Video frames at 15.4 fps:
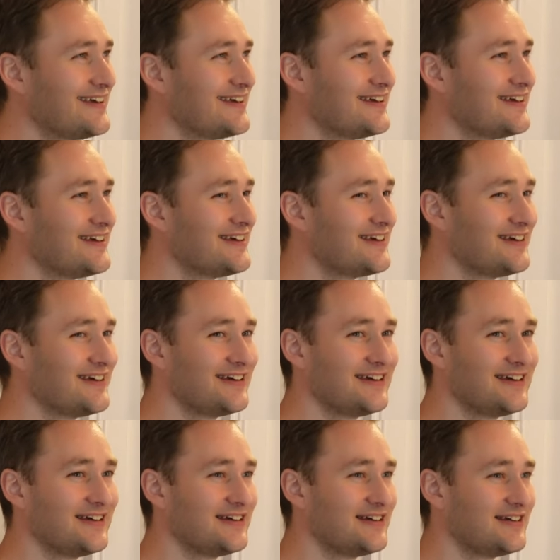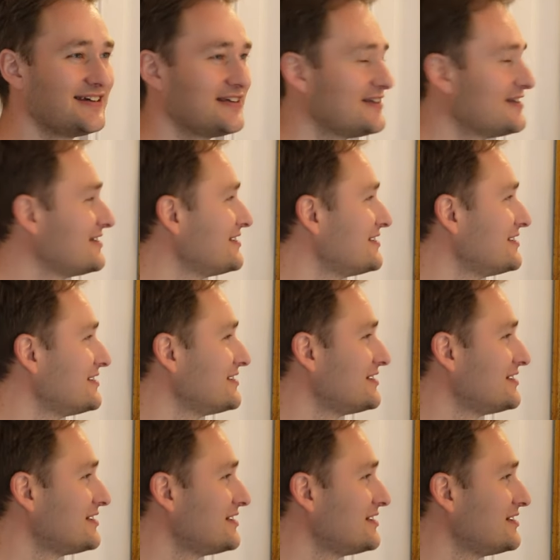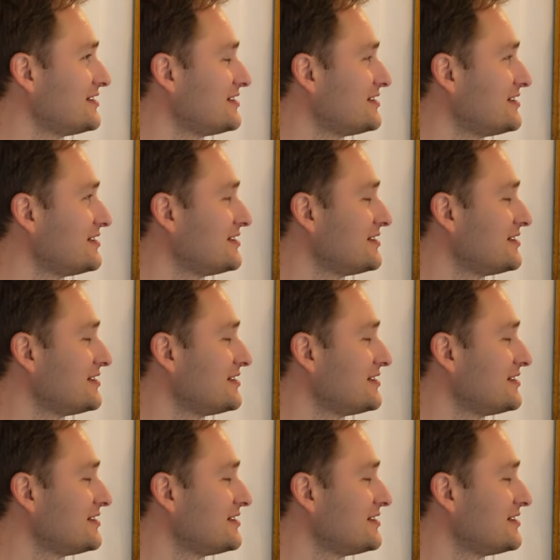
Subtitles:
The person shown says nothing.